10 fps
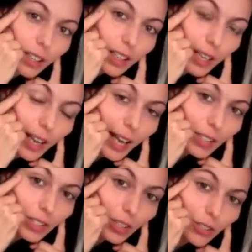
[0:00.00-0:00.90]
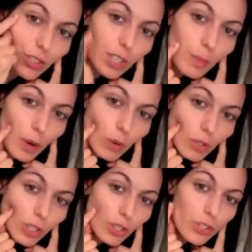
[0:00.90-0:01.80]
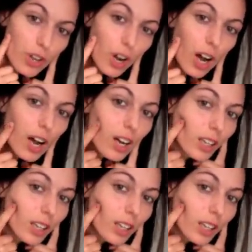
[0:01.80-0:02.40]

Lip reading: connects your cheekbone to your jaw.